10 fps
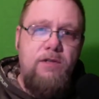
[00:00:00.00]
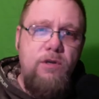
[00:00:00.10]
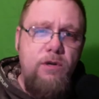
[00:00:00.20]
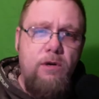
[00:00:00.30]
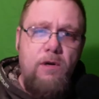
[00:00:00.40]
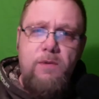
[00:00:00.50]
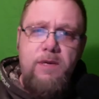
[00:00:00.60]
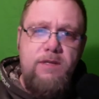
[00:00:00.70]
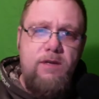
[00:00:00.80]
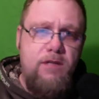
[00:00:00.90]
Do your own
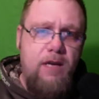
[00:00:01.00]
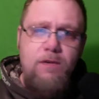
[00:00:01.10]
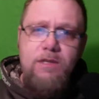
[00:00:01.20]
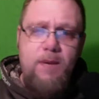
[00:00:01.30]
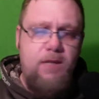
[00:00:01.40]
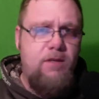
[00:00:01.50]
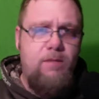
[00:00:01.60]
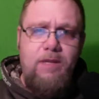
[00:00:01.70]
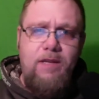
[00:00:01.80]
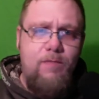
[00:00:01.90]
research. I don't expect you to
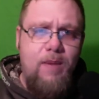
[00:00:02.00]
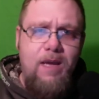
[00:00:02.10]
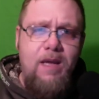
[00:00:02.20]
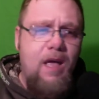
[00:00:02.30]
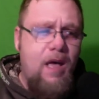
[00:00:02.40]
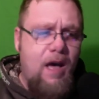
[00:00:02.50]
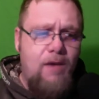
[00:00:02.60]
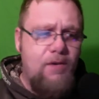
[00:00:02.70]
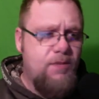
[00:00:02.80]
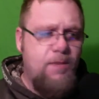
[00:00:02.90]
believe me. I
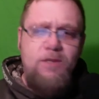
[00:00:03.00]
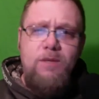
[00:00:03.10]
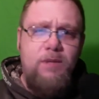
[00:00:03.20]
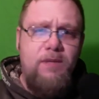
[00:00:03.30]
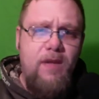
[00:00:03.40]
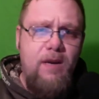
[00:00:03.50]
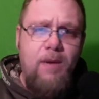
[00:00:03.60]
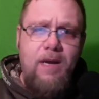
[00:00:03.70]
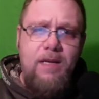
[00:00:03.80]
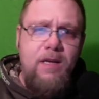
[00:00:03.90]
don't expect you to believe
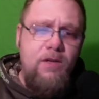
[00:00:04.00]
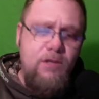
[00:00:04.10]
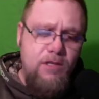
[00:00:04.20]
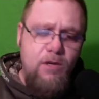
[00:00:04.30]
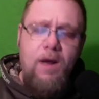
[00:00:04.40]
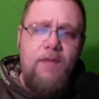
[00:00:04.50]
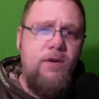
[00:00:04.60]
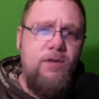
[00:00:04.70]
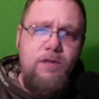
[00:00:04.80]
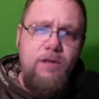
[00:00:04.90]
anybody. Just go out there
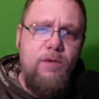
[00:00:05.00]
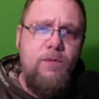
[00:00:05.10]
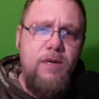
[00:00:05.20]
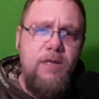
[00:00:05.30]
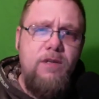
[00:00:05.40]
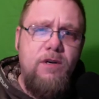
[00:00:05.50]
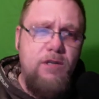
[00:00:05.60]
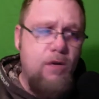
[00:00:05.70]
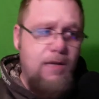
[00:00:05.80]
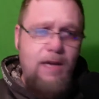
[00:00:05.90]
and do your own research.
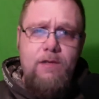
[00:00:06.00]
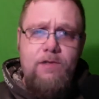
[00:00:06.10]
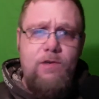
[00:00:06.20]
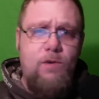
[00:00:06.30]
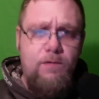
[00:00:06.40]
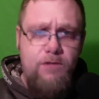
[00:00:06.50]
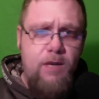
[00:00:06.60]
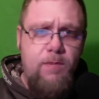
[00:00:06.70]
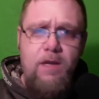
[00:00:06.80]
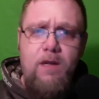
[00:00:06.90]
Go take a tour of
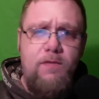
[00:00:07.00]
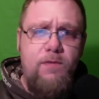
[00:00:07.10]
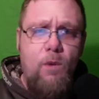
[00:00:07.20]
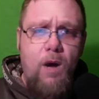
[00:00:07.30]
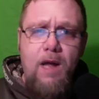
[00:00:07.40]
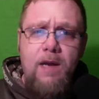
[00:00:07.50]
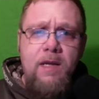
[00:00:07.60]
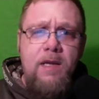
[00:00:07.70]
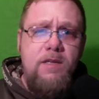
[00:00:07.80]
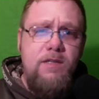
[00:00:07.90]
JPL if you want.
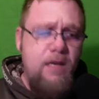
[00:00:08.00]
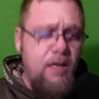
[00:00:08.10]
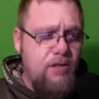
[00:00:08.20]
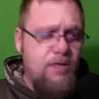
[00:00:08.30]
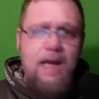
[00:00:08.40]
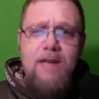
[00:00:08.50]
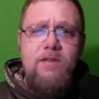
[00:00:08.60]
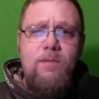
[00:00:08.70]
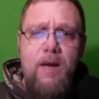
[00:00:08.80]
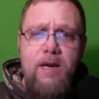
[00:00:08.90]
See, just ask
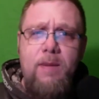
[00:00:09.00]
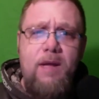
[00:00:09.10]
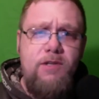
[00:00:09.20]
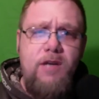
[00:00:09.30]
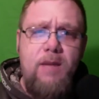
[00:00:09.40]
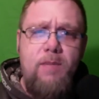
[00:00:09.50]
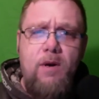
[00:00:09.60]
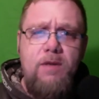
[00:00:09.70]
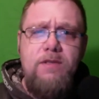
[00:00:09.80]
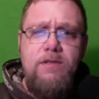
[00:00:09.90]
somebody about Jack
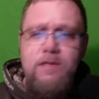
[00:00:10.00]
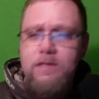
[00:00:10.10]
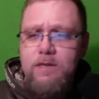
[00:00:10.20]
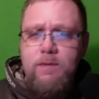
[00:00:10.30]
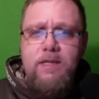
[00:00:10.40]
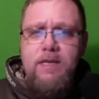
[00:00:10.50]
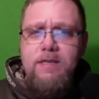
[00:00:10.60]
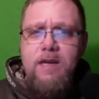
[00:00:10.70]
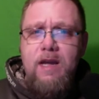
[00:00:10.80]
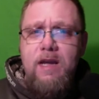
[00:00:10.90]
Parsons and see what they
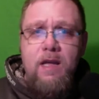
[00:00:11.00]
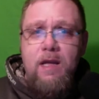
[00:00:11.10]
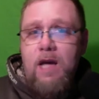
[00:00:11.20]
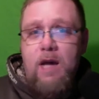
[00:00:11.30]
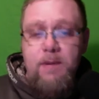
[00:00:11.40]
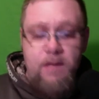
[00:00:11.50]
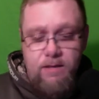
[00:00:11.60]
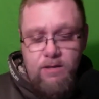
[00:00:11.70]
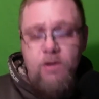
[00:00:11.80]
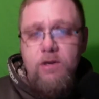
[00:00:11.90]
say. I mean,
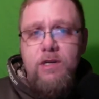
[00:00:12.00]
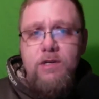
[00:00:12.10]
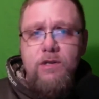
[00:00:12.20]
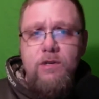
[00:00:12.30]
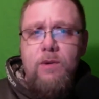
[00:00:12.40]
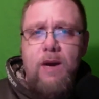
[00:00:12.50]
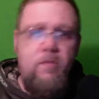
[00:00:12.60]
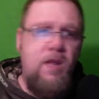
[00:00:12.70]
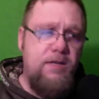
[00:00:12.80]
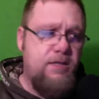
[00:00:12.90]
that's all you can do, right?
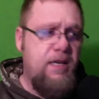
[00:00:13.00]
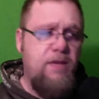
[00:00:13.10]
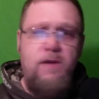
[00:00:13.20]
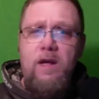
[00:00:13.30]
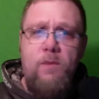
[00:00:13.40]
See if L.